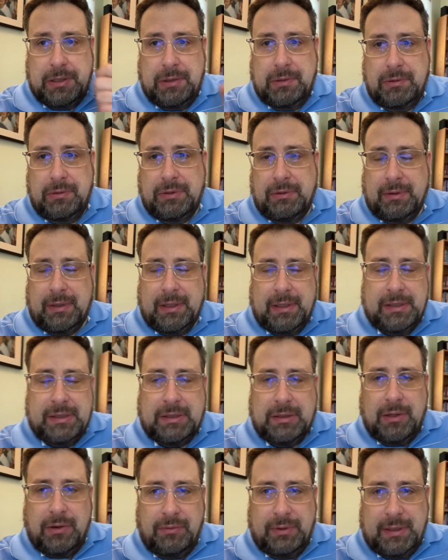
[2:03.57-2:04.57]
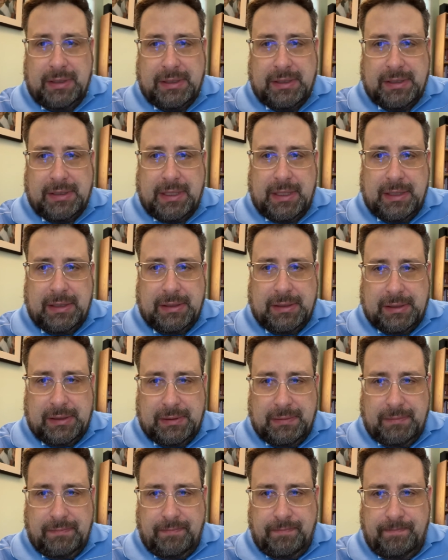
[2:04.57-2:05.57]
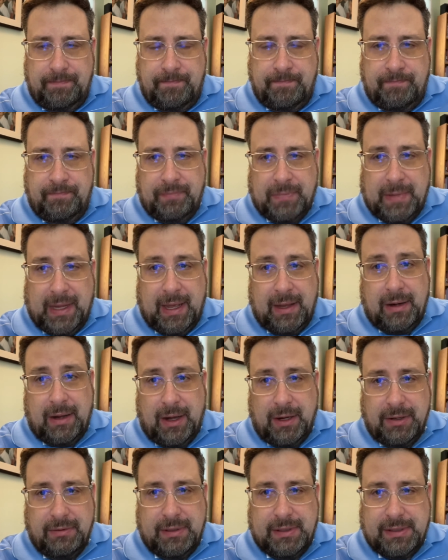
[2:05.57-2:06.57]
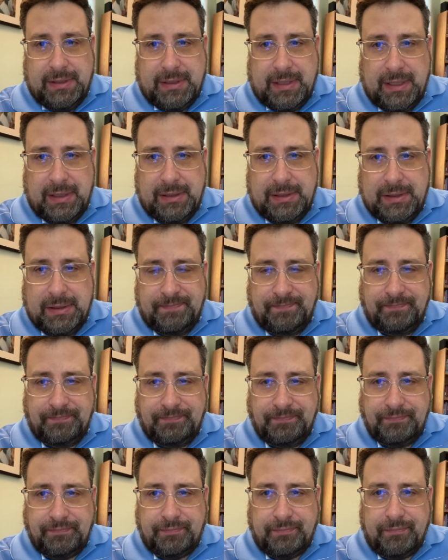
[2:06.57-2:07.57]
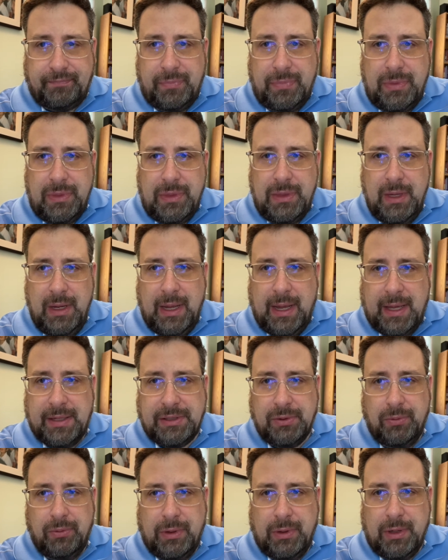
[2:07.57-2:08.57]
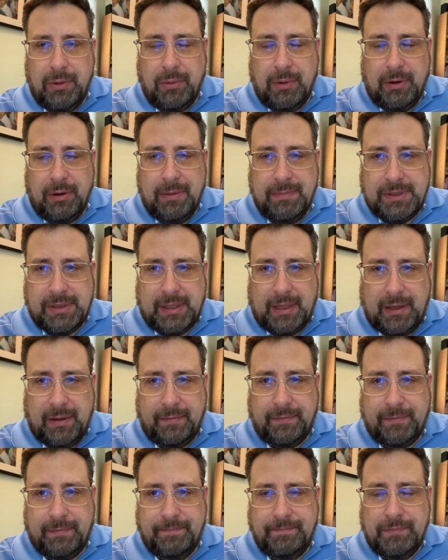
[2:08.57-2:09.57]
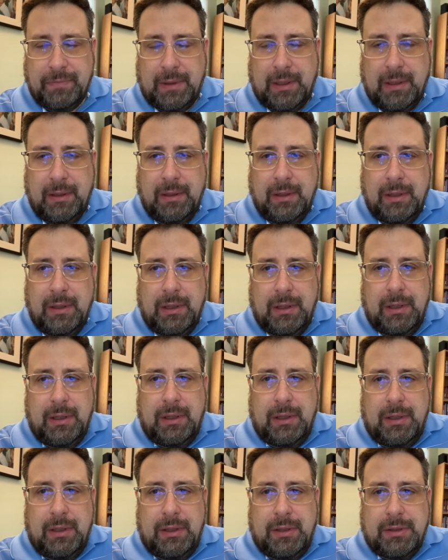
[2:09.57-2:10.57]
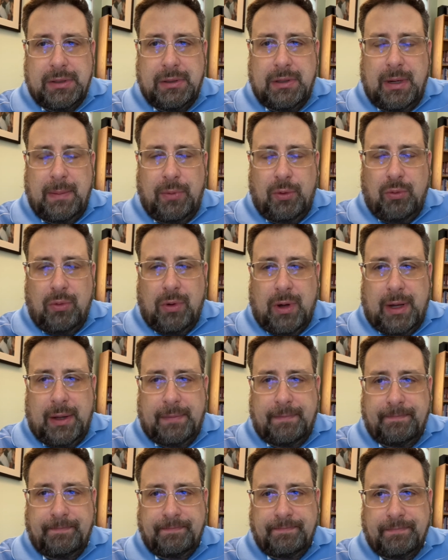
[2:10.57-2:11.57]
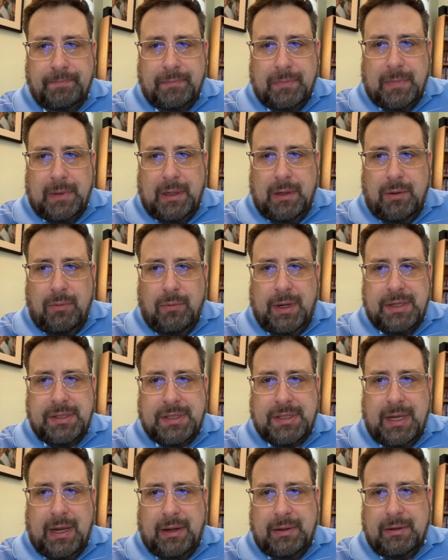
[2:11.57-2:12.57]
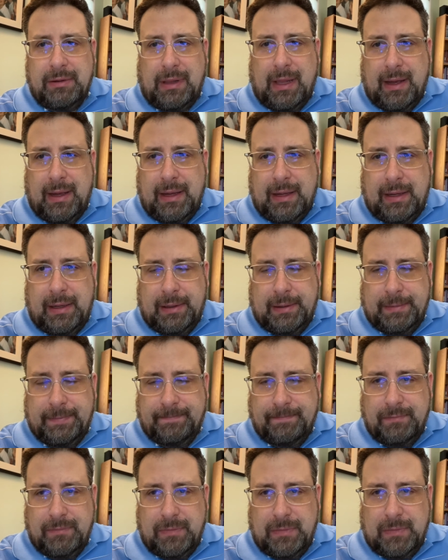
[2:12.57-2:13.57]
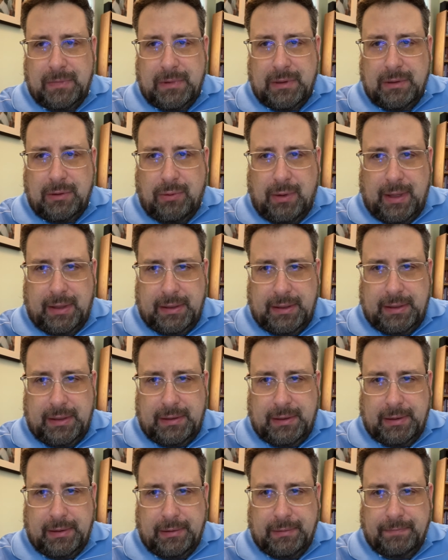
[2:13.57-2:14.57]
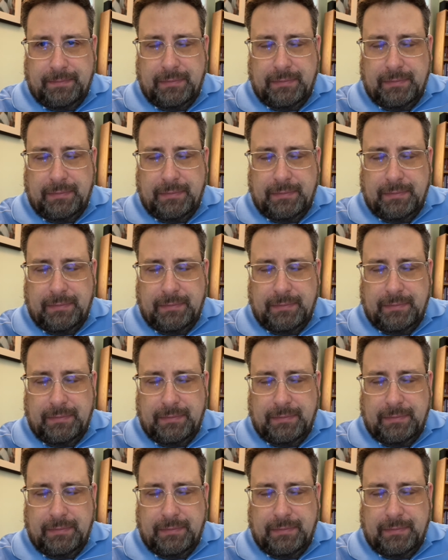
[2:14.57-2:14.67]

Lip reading: during his lonely stints and hungry stints as a widower himself. So number one, what is the underlying quality here?